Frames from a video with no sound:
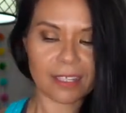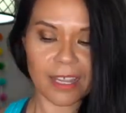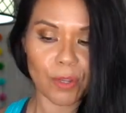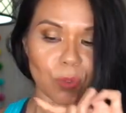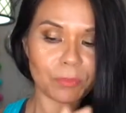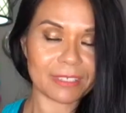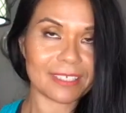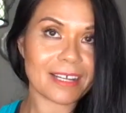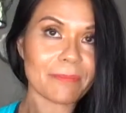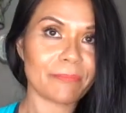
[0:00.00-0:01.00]
I open
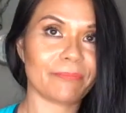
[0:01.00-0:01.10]
it up.